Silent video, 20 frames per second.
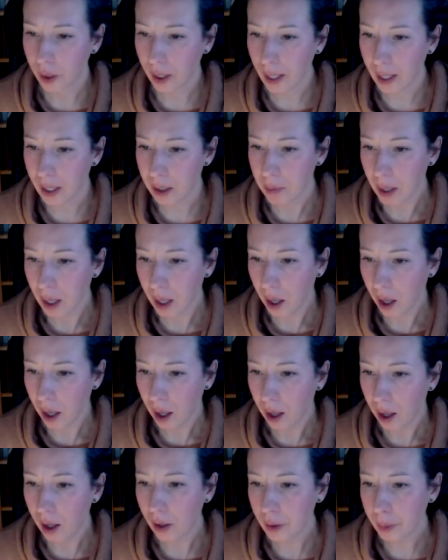Okay,
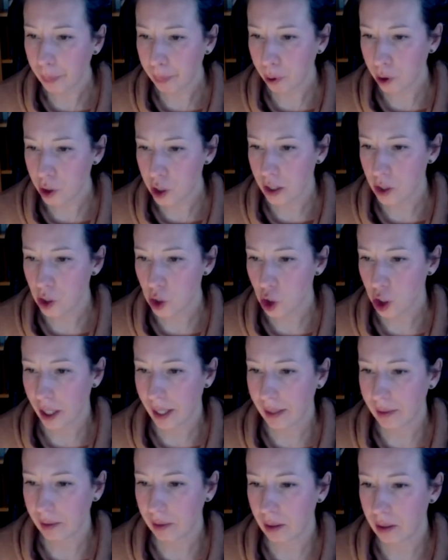are the projects
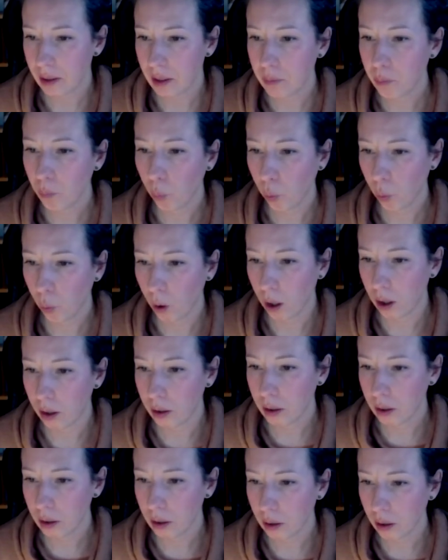shared in theme
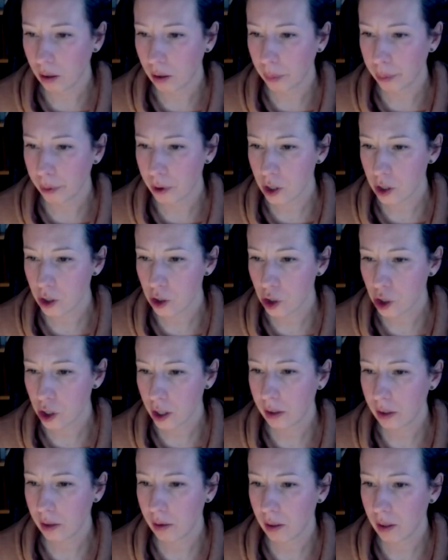1? Are the projects
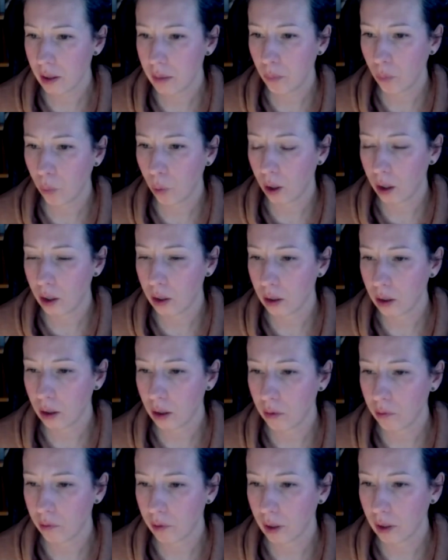shared in theme 1
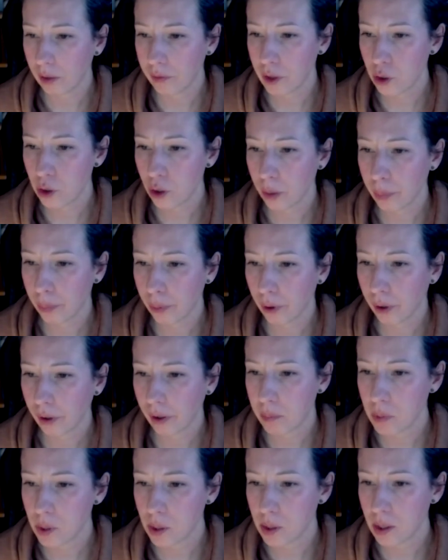relevant to the
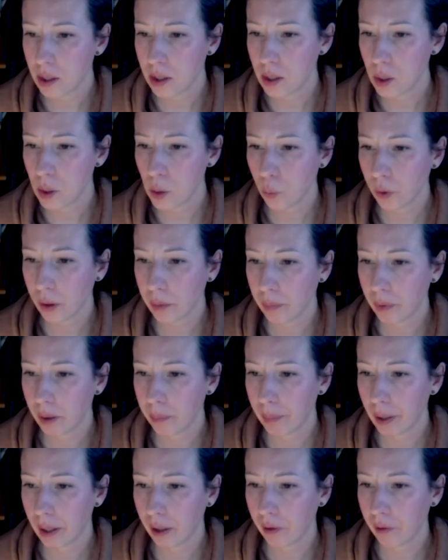program, since with my
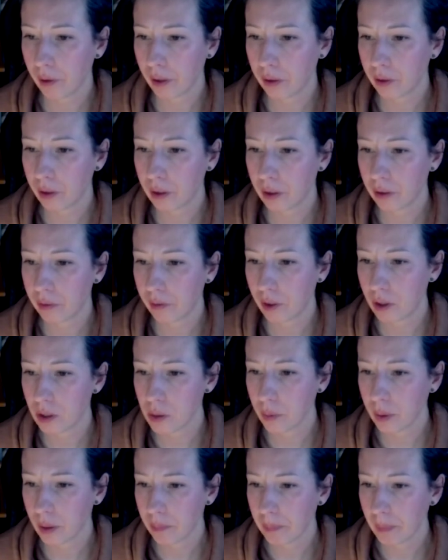background in
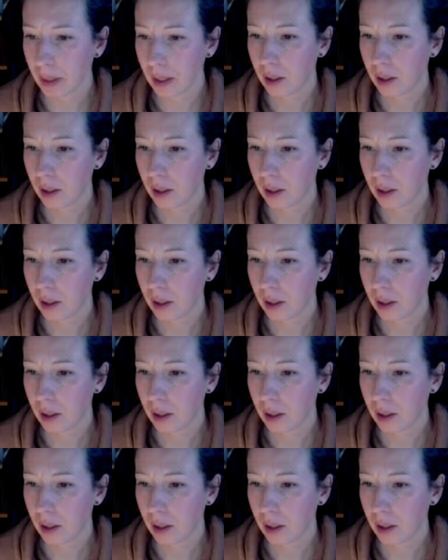advanced?